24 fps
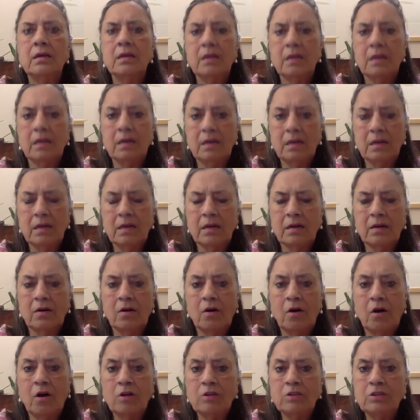
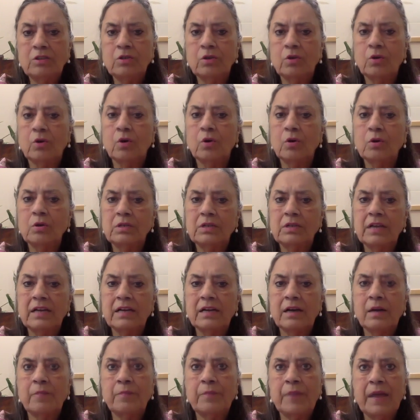also take
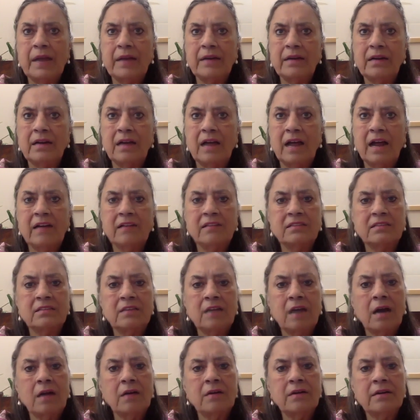a pen and
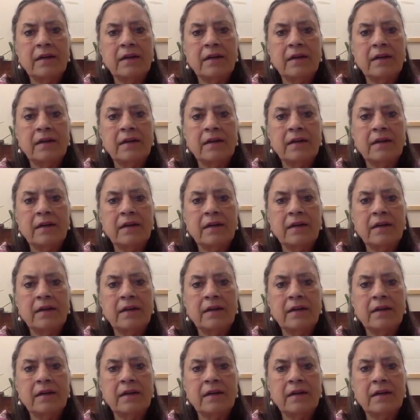start